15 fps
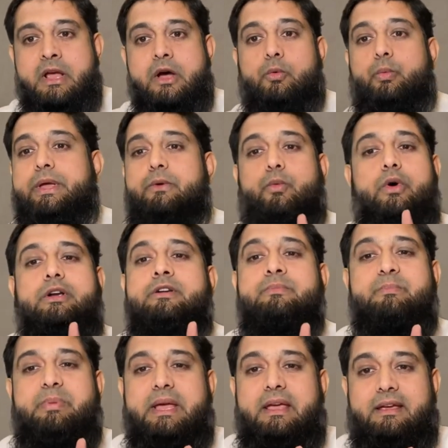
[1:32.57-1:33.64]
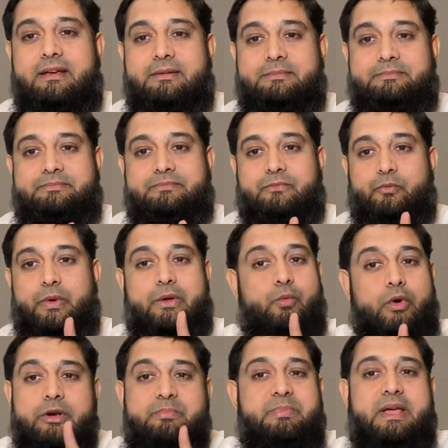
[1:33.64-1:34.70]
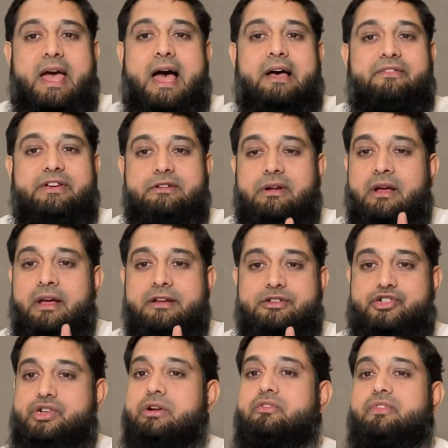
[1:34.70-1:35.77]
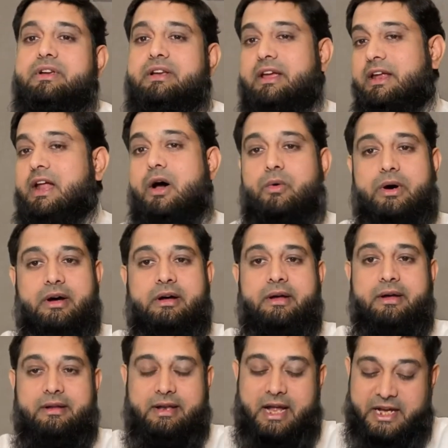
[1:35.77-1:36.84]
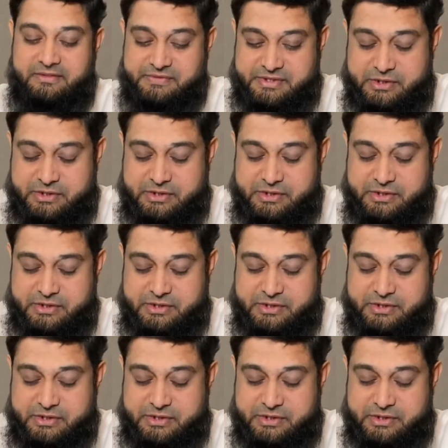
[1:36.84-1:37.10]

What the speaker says: we wouldn't be having children in our lives.